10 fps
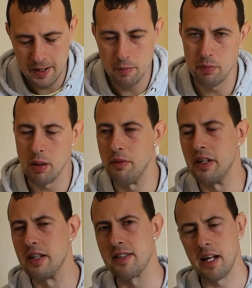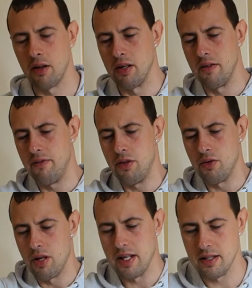Maybe with the second
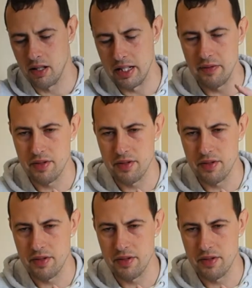infusion, as the leaves